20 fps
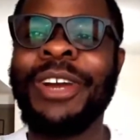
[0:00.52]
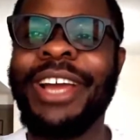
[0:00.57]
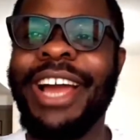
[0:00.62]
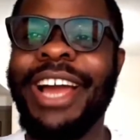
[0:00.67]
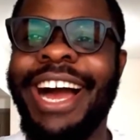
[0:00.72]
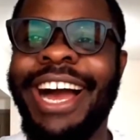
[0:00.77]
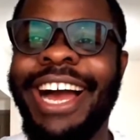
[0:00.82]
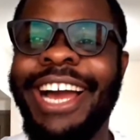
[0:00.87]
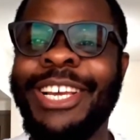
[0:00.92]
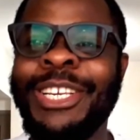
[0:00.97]

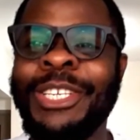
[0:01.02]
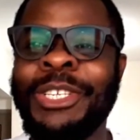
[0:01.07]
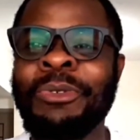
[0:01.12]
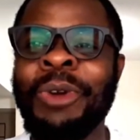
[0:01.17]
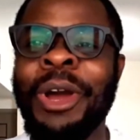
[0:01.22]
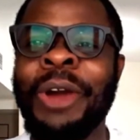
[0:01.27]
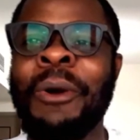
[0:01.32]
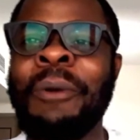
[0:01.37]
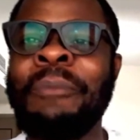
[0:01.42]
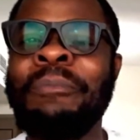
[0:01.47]
guys,
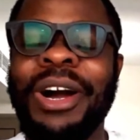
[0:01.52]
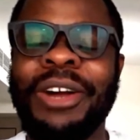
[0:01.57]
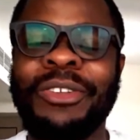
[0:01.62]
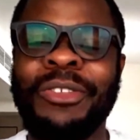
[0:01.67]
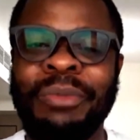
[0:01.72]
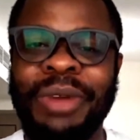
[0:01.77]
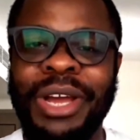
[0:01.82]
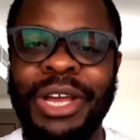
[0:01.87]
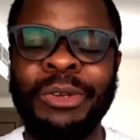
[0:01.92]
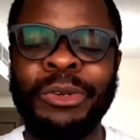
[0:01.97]
welcome back
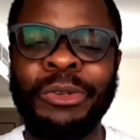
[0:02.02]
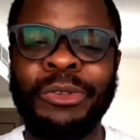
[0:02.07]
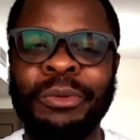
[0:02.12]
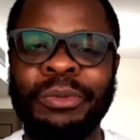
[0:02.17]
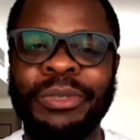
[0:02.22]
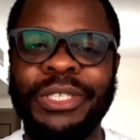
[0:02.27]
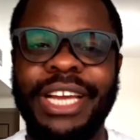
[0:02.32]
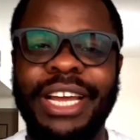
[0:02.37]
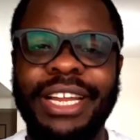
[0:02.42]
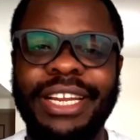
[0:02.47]
to my
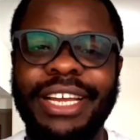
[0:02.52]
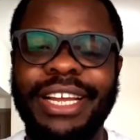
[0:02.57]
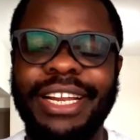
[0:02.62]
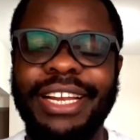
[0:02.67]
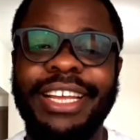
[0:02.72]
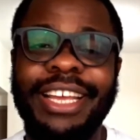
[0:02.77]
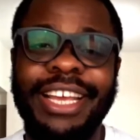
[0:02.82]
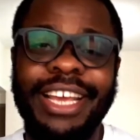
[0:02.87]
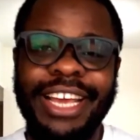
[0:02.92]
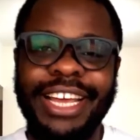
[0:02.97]
YouTube channel.
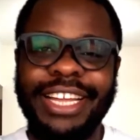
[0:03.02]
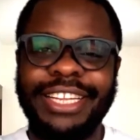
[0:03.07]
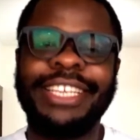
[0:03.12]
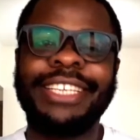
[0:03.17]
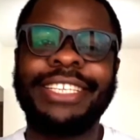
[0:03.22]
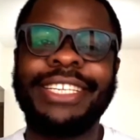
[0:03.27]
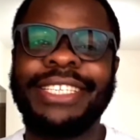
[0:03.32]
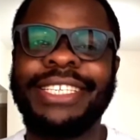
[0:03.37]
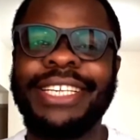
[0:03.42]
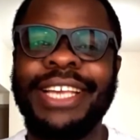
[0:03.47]

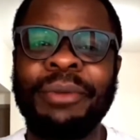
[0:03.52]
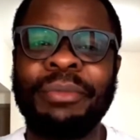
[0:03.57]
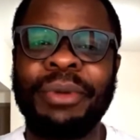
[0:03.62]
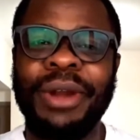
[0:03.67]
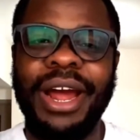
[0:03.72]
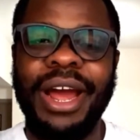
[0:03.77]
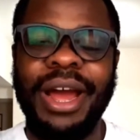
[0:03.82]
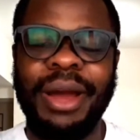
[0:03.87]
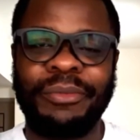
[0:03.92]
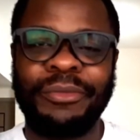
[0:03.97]
This is
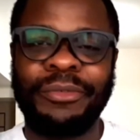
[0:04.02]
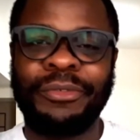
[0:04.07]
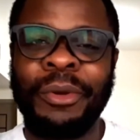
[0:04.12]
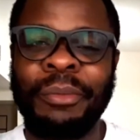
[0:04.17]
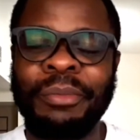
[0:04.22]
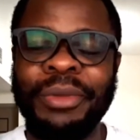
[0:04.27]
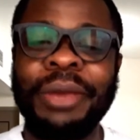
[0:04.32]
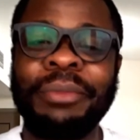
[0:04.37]
Abraham from